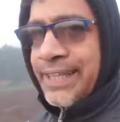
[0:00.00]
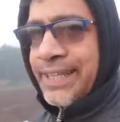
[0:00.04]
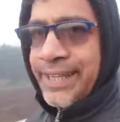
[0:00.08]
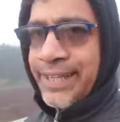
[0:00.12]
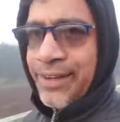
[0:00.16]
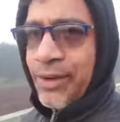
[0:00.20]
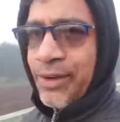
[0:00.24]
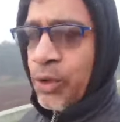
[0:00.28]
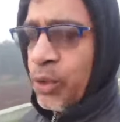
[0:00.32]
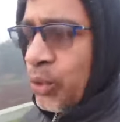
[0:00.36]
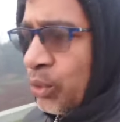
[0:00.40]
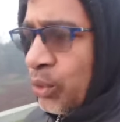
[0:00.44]
I
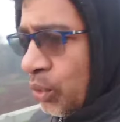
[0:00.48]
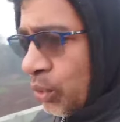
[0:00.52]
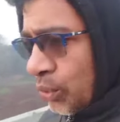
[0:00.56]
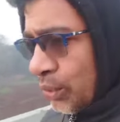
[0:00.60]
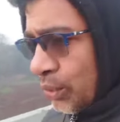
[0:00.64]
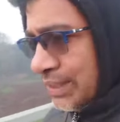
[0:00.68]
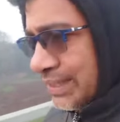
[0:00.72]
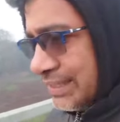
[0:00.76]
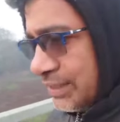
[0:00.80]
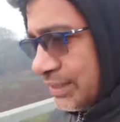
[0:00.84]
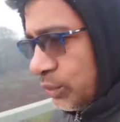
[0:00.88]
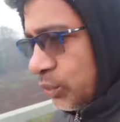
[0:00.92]

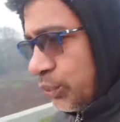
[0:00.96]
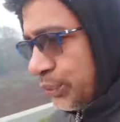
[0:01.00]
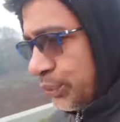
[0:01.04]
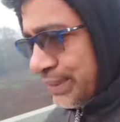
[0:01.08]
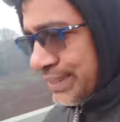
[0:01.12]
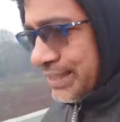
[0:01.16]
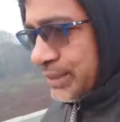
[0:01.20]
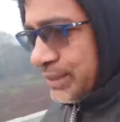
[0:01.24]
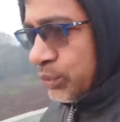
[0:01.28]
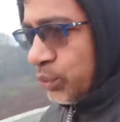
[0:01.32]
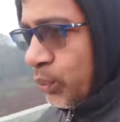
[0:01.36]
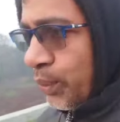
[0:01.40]
always use
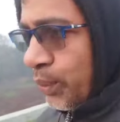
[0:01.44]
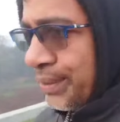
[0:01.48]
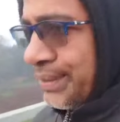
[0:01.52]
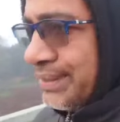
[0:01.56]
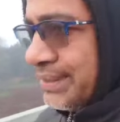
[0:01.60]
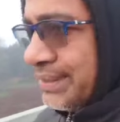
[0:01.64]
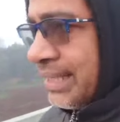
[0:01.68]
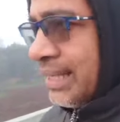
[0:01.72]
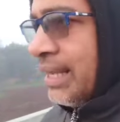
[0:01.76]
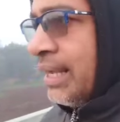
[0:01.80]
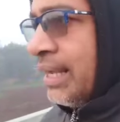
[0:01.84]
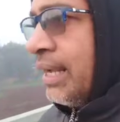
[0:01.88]
these
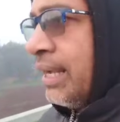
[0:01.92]
words.